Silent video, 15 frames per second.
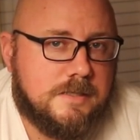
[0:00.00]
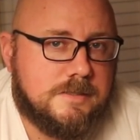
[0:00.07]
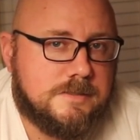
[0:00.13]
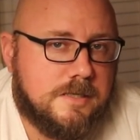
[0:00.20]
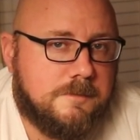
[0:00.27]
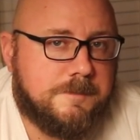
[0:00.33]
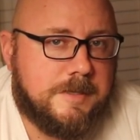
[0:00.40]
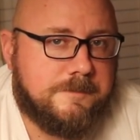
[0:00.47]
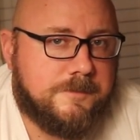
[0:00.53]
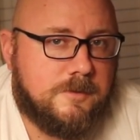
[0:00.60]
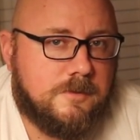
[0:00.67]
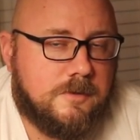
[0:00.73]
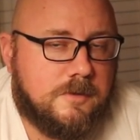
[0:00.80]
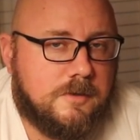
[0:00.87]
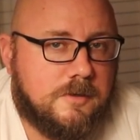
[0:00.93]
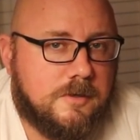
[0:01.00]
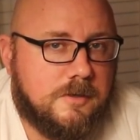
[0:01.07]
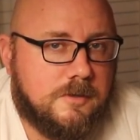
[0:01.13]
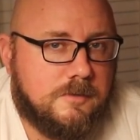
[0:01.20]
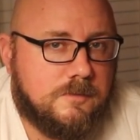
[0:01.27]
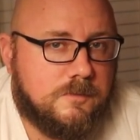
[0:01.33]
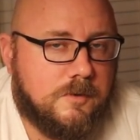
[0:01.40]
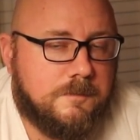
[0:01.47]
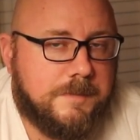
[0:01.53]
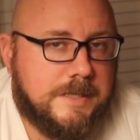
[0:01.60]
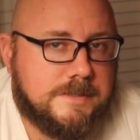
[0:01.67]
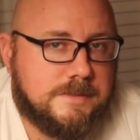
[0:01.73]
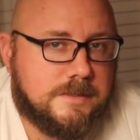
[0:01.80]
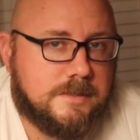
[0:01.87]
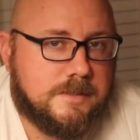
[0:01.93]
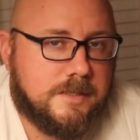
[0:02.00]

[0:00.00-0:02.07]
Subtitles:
Some people are real basic.